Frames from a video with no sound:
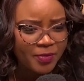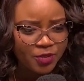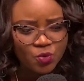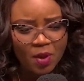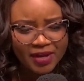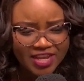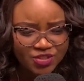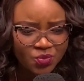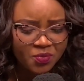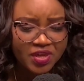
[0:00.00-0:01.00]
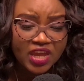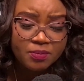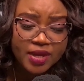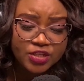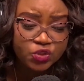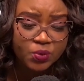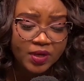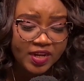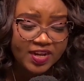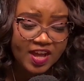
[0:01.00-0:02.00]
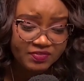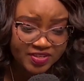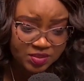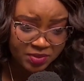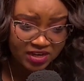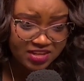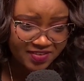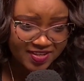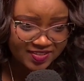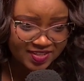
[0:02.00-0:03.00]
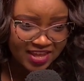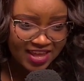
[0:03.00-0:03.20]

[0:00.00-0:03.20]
to a place where we can mature enough as believers